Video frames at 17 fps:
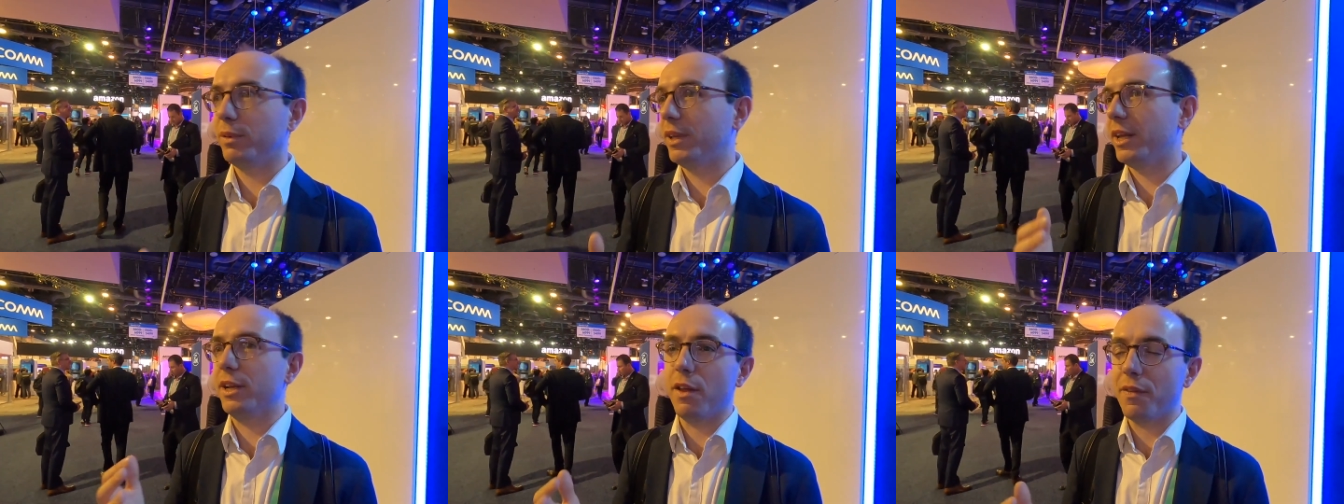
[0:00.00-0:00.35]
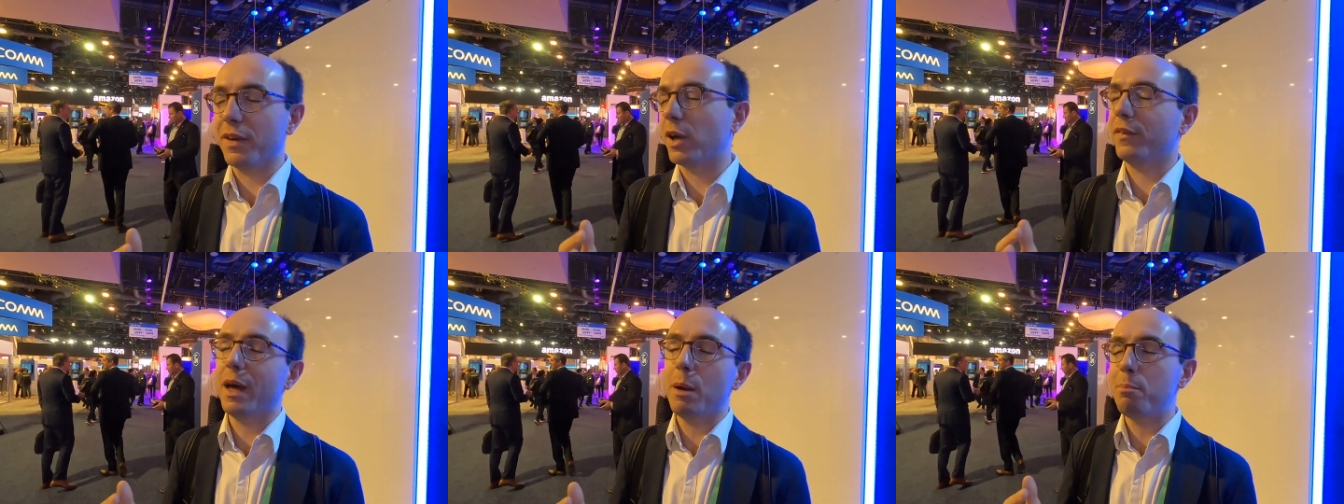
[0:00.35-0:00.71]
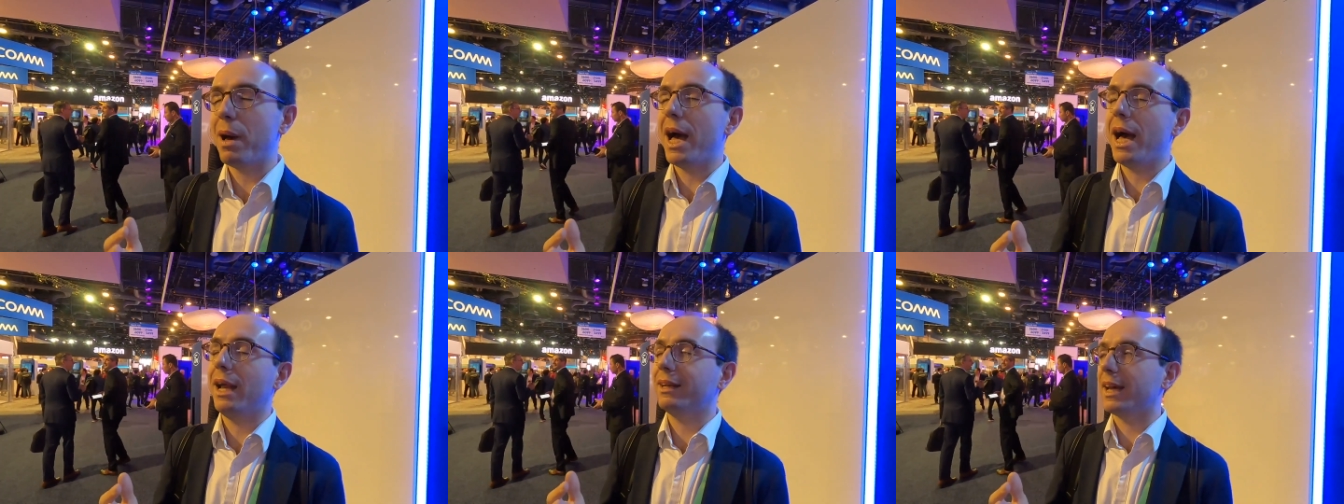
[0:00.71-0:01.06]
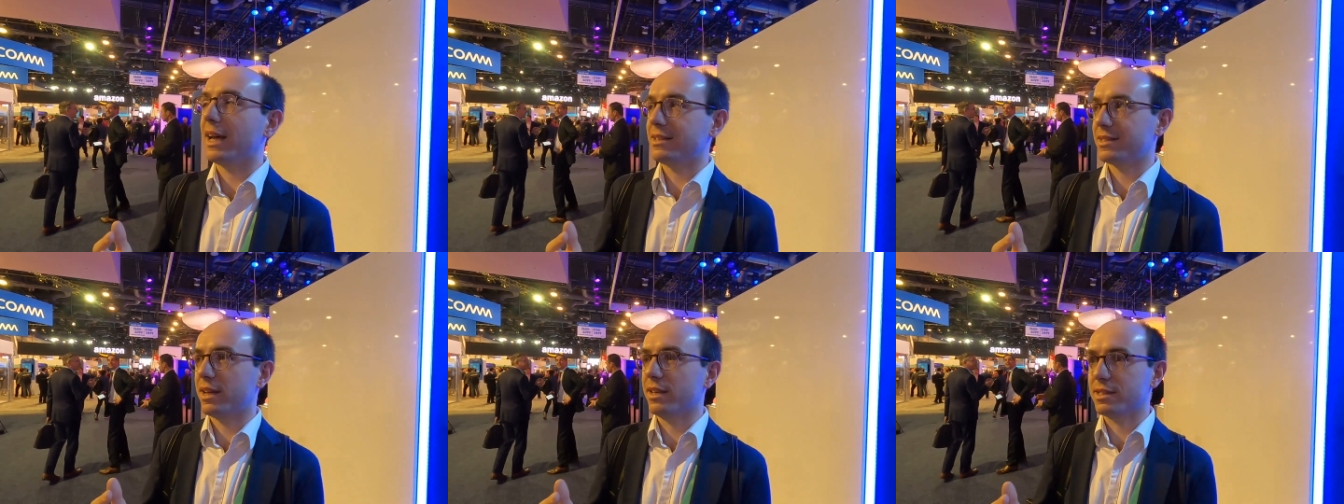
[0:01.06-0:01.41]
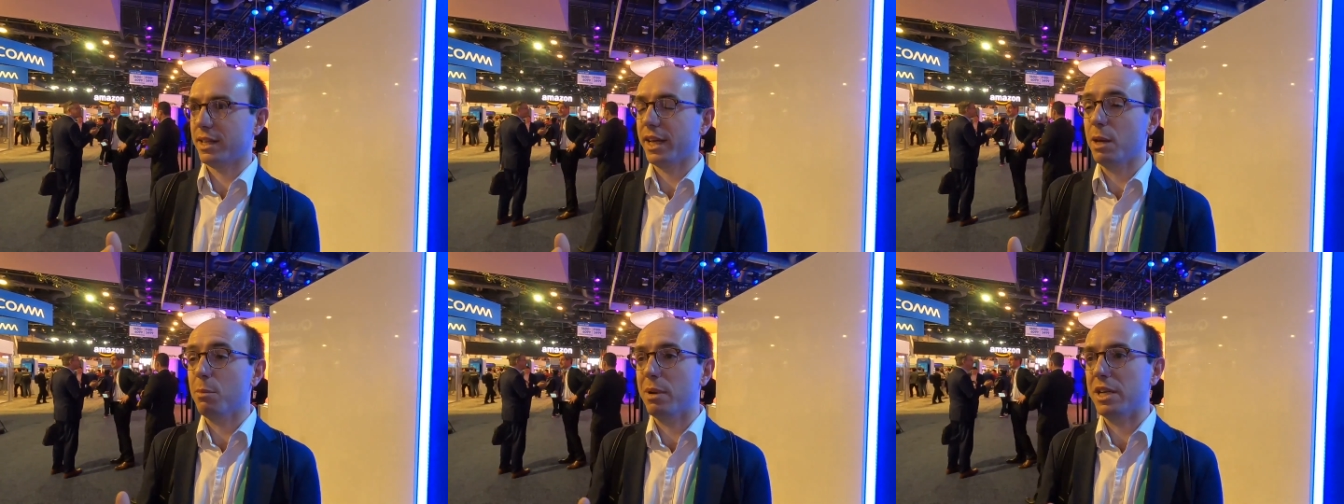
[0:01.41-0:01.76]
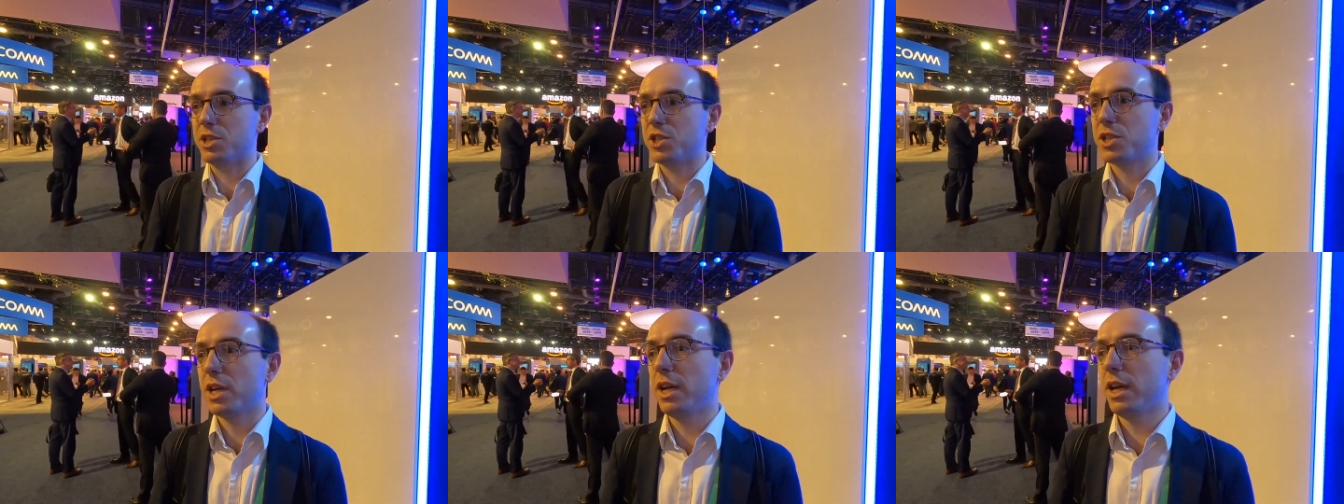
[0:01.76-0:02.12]
They, you know, they've got that bad gas guzzling
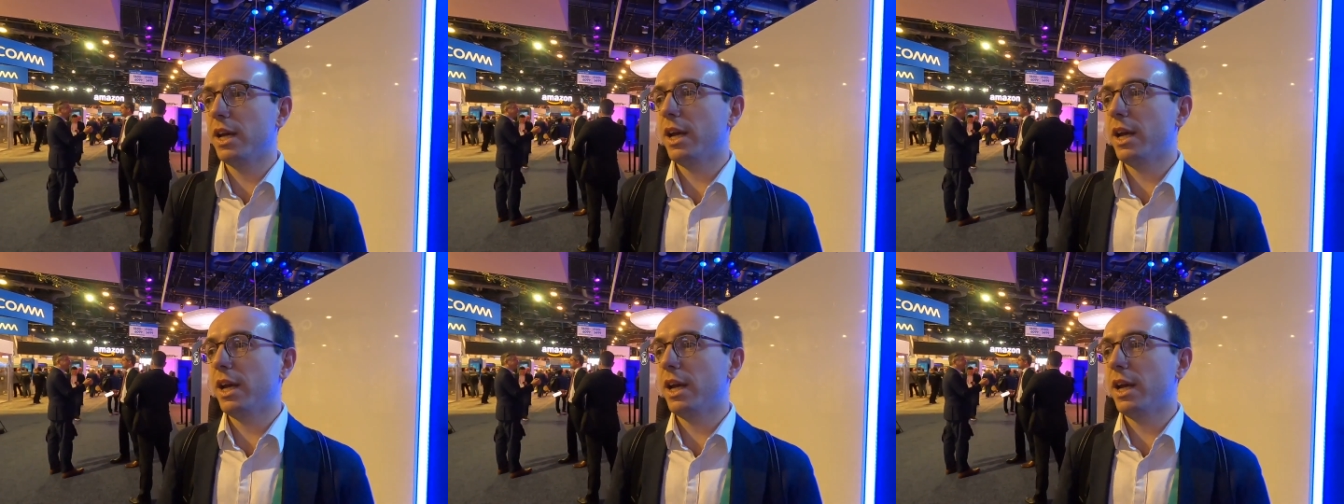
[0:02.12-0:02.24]
image.